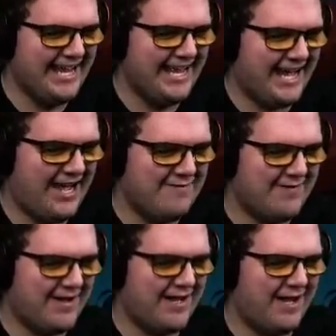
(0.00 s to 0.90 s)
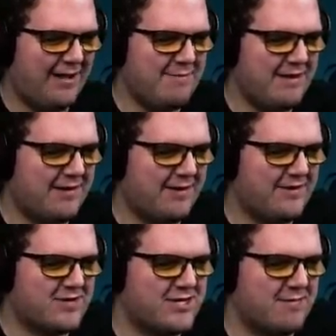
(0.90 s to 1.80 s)
I'm here on
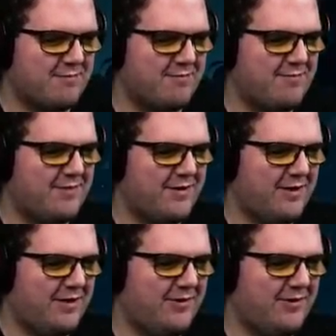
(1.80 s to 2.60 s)
the ship. Hello.